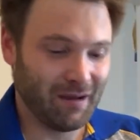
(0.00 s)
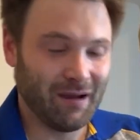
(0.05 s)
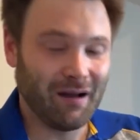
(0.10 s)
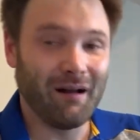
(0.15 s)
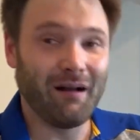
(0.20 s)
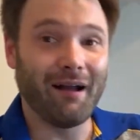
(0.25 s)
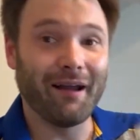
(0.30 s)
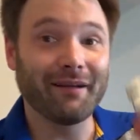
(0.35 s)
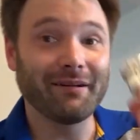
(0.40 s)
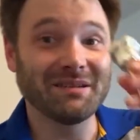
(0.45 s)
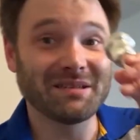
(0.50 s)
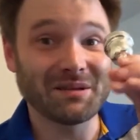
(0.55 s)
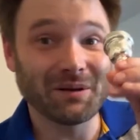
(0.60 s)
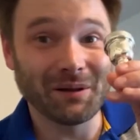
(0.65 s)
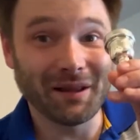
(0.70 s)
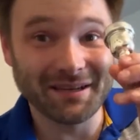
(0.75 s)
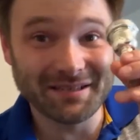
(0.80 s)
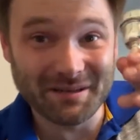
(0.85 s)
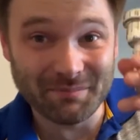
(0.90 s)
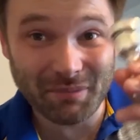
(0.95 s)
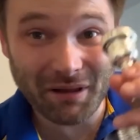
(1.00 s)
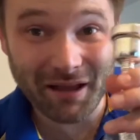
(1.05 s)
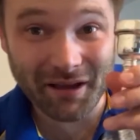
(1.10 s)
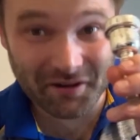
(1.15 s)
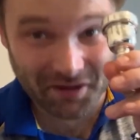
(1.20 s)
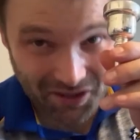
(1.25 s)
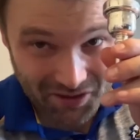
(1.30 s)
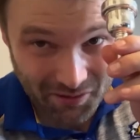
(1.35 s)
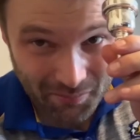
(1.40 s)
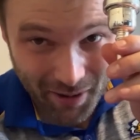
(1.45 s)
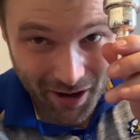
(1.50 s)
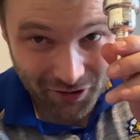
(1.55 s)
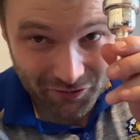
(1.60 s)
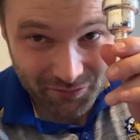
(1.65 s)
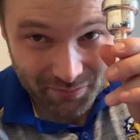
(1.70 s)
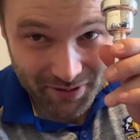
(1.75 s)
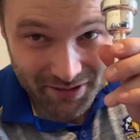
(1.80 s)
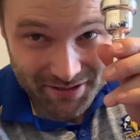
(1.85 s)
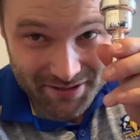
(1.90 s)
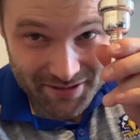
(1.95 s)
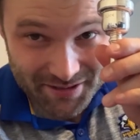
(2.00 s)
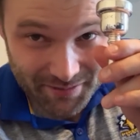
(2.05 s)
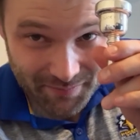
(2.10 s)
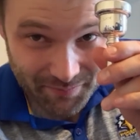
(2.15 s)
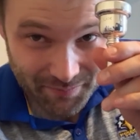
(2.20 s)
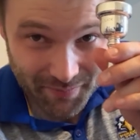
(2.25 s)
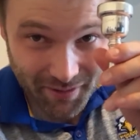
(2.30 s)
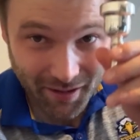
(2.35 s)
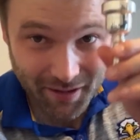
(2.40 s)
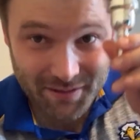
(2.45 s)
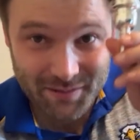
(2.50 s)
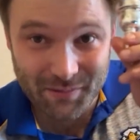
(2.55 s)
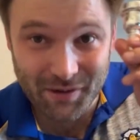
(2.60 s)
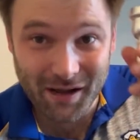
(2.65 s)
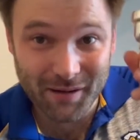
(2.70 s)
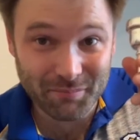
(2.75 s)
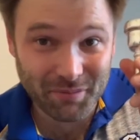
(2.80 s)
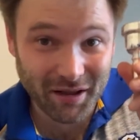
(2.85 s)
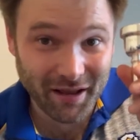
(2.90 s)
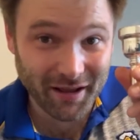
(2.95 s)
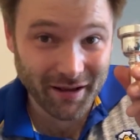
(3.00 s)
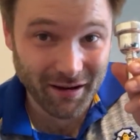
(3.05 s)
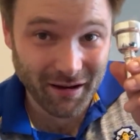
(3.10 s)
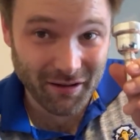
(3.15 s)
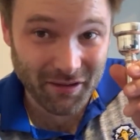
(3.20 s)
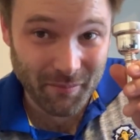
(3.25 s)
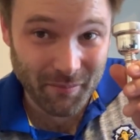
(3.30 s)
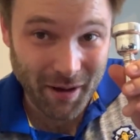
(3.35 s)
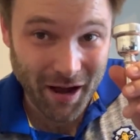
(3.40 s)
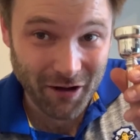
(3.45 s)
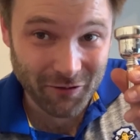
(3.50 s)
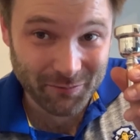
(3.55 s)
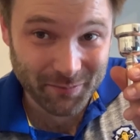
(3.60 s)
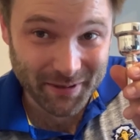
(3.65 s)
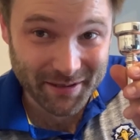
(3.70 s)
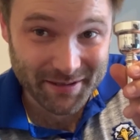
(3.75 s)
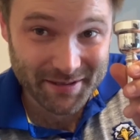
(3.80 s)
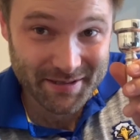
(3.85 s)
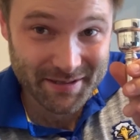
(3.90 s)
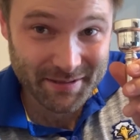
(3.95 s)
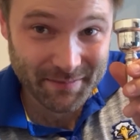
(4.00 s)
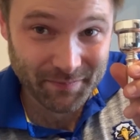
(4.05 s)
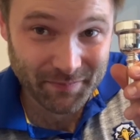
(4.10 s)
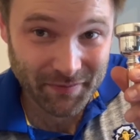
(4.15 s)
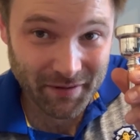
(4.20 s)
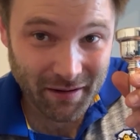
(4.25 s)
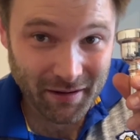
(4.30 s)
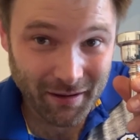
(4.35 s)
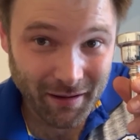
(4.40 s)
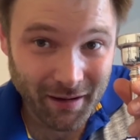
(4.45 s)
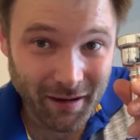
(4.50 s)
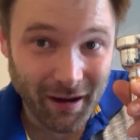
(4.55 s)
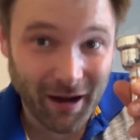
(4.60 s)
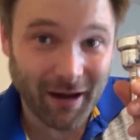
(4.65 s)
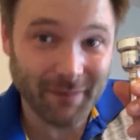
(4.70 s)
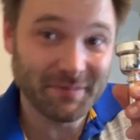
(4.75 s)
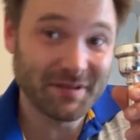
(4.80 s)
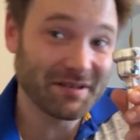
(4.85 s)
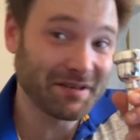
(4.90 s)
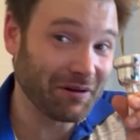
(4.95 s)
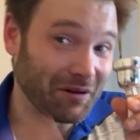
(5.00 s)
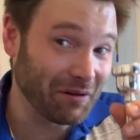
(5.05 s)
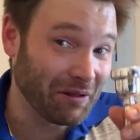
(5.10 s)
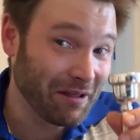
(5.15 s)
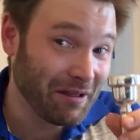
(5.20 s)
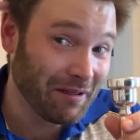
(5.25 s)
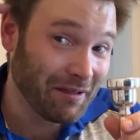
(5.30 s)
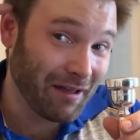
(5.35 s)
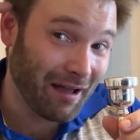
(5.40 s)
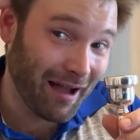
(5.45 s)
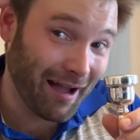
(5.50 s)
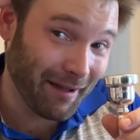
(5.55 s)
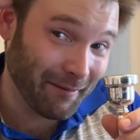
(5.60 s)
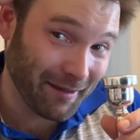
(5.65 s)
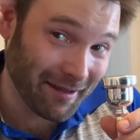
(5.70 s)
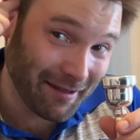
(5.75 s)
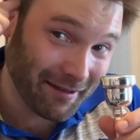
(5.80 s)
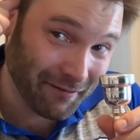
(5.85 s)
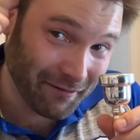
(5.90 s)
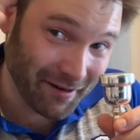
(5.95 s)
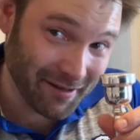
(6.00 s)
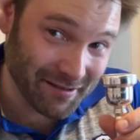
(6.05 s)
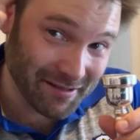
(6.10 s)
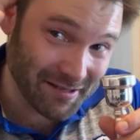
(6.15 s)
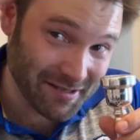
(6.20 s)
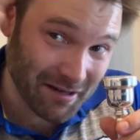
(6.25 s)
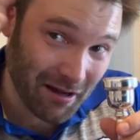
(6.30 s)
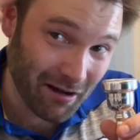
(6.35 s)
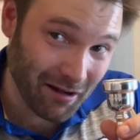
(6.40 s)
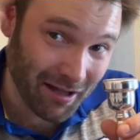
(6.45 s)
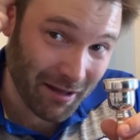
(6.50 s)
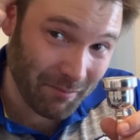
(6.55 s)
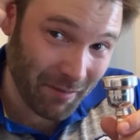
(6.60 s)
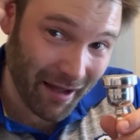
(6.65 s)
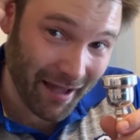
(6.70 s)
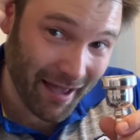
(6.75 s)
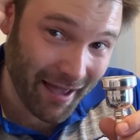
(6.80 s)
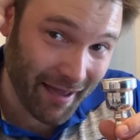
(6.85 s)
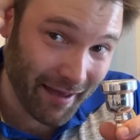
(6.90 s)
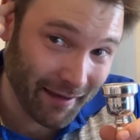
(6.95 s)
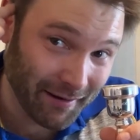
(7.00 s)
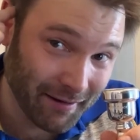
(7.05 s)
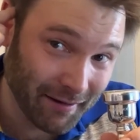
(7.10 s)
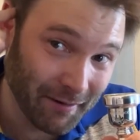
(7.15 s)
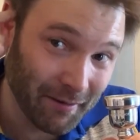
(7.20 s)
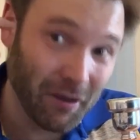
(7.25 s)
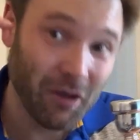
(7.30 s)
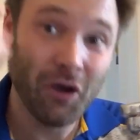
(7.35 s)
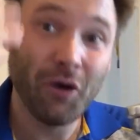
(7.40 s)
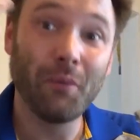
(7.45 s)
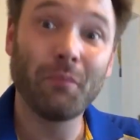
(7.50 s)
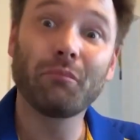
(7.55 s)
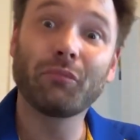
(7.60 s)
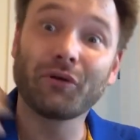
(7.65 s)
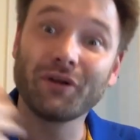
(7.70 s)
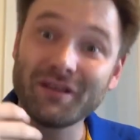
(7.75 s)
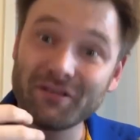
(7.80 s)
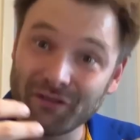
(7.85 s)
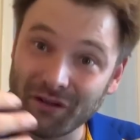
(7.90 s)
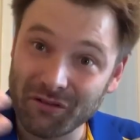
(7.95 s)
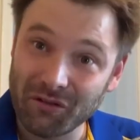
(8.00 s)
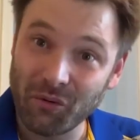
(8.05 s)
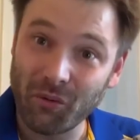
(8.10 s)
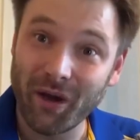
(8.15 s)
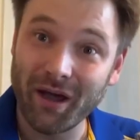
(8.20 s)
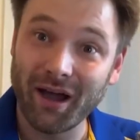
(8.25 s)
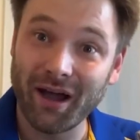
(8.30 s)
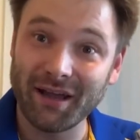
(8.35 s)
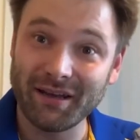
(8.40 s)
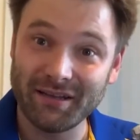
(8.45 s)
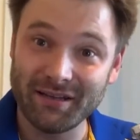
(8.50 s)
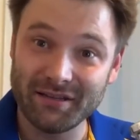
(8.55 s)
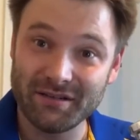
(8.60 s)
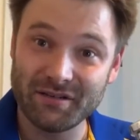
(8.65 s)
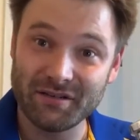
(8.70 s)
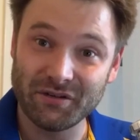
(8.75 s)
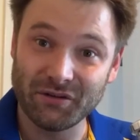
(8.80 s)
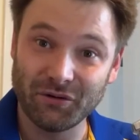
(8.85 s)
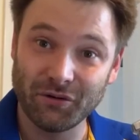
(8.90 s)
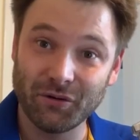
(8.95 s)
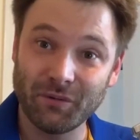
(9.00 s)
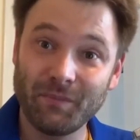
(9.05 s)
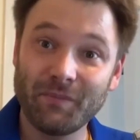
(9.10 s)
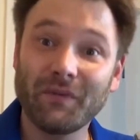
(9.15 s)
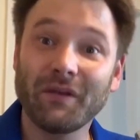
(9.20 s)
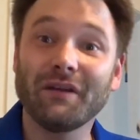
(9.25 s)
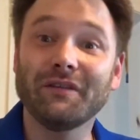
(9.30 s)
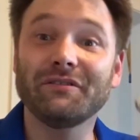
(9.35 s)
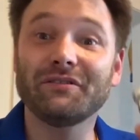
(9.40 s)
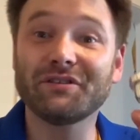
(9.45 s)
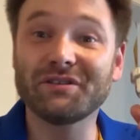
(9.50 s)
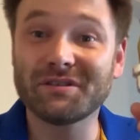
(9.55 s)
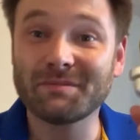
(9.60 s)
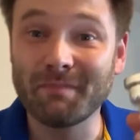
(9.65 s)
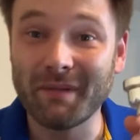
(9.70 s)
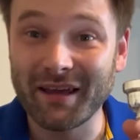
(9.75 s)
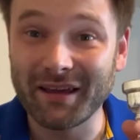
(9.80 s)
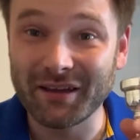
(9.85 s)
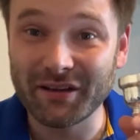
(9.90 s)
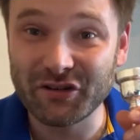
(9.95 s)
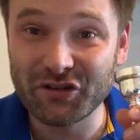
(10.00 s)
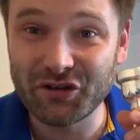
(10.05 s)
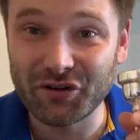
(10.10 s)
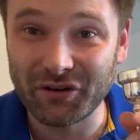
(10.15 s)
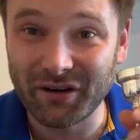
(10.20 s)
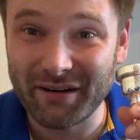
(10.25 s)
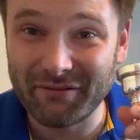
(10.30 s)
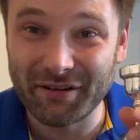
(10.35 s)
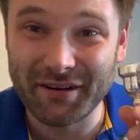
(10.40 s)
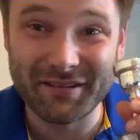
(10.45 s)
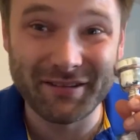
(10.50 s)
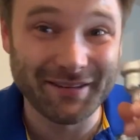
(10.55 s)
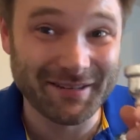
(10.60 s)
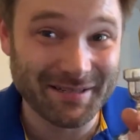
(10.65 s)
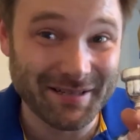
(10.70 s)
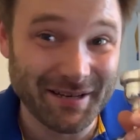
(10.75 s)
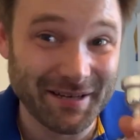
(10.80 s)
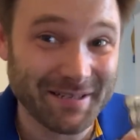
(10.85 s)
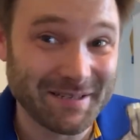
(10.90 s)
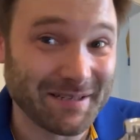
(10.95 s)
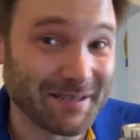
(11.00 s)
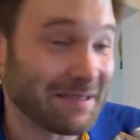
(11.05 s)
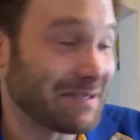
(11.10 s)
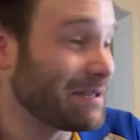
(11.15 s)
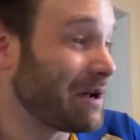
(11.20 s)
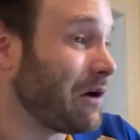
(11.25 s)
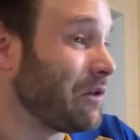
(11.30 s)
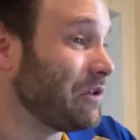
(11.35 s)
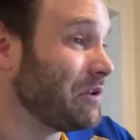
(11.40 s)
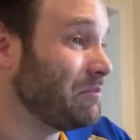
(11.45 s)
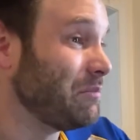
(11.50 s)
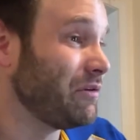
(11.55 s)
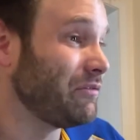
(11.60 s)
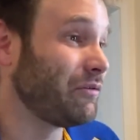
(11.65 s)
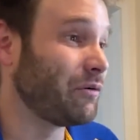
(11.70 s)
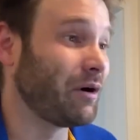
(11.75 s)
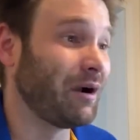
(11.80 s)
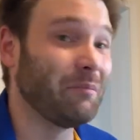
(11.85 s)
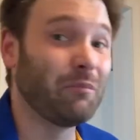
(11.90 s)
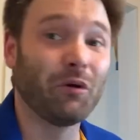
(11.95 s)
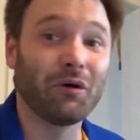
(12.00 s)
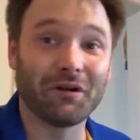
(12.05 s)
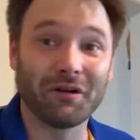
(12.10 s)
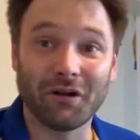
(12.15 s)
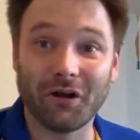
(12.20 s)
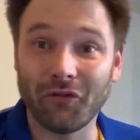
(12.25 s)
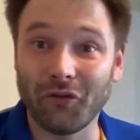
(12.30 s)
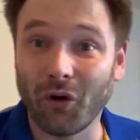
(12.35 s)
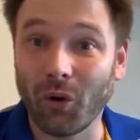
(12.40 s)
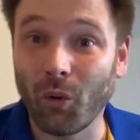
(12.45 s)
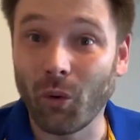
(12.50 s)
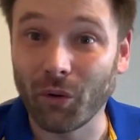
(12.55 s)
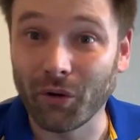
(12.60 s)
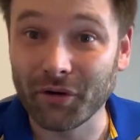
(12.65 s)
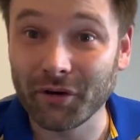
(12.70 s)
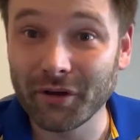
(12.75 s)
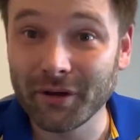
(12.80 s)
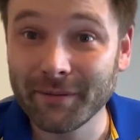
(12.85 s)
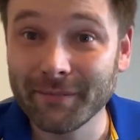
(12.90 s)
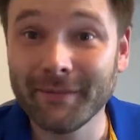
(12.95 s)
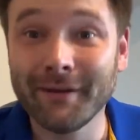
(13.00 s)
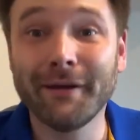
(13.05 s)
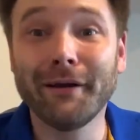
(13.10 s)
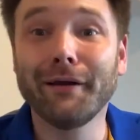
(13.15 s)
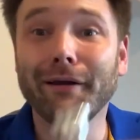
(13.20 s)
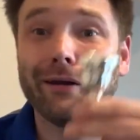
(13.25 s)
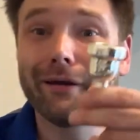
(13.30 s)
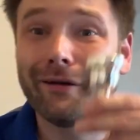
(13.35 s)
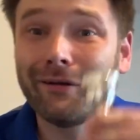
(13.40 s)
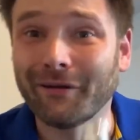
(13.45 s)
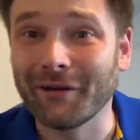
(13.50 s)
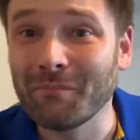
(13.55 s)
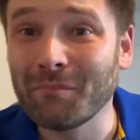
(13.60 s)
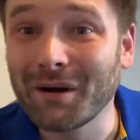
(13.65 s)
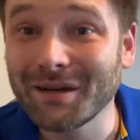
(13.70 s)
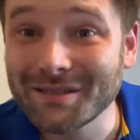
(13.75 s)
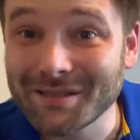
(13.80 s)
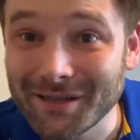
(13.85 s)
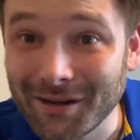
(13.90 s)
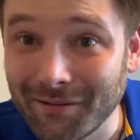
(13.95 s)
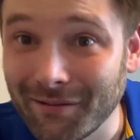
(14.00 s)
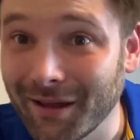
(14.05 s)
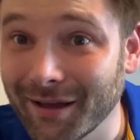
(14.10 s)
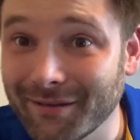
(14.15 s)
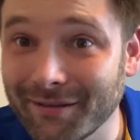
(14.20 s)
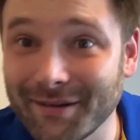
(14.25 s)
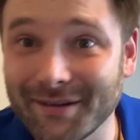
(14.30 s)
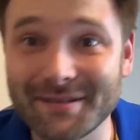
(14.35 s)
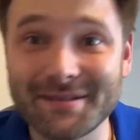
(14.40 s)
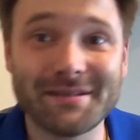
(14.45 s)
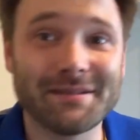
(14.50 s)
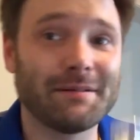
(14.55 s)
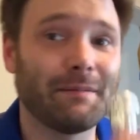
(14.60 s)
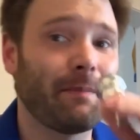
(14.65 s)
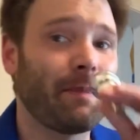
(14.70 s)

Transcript: I also like to play it on the mouthpiece. Because when I'm playing on the mouthpiece, I'm still hearing the song in my head, breathing the way I need to, and just making sure everything's nice and solid before I put it on the horn. Here, it might sound like this.